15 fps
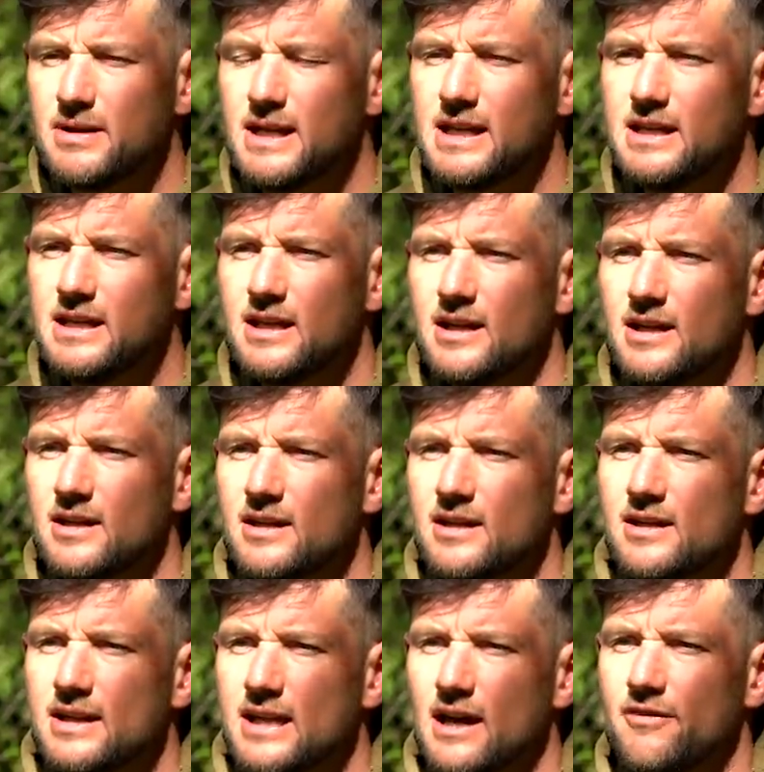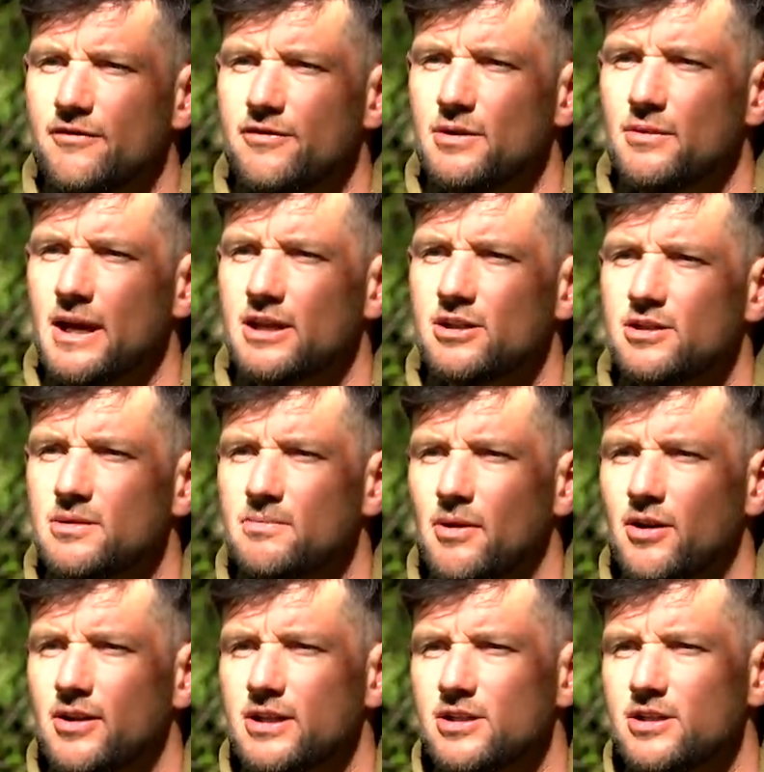me get a few extra
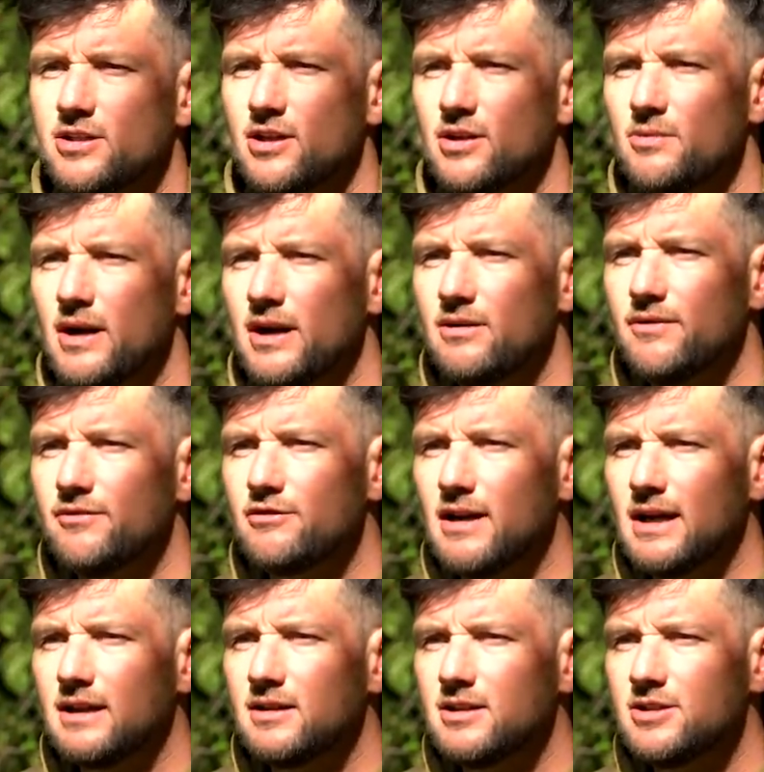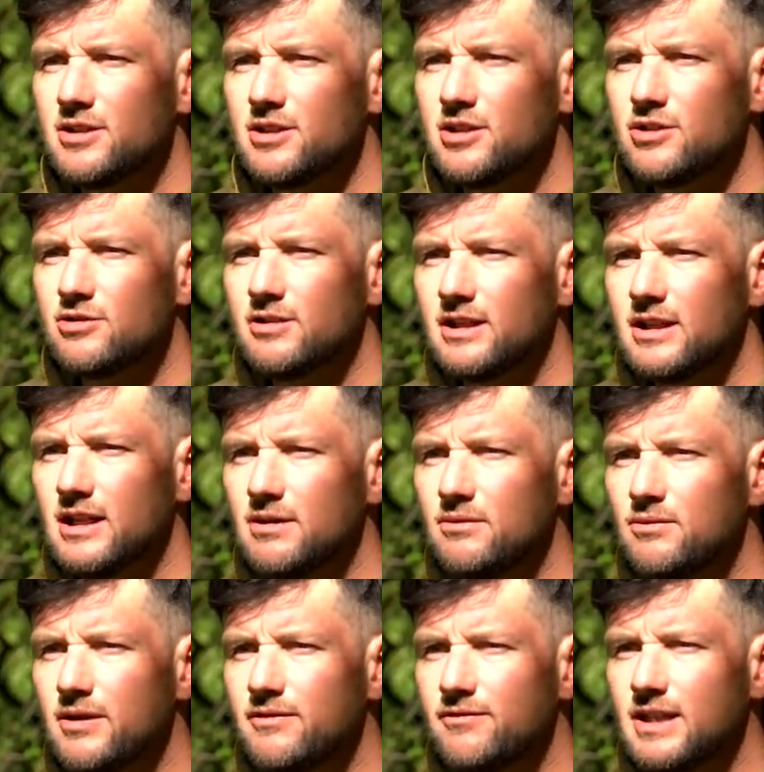bites, you know, where other anglers are
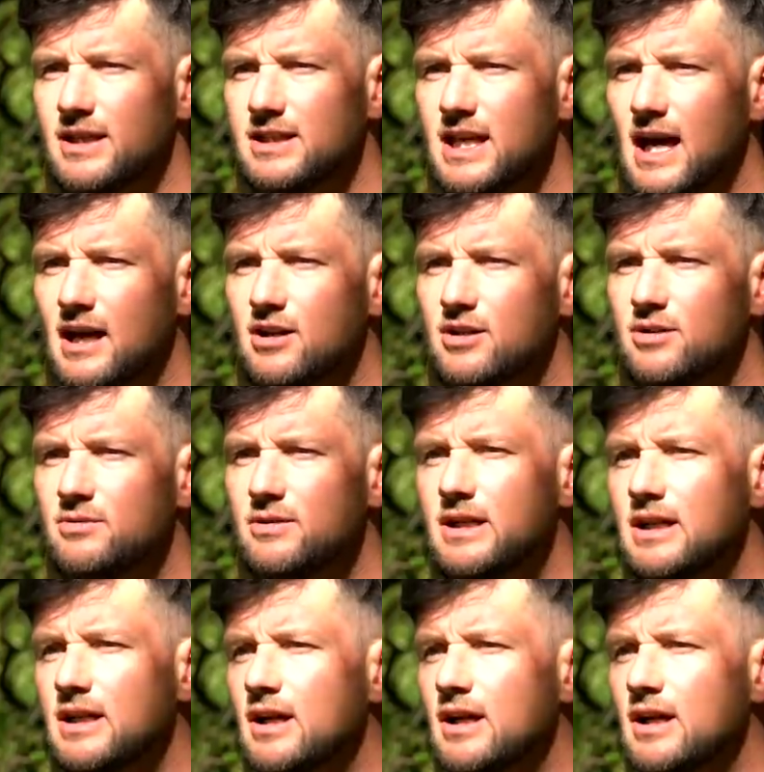struggling with their tackle.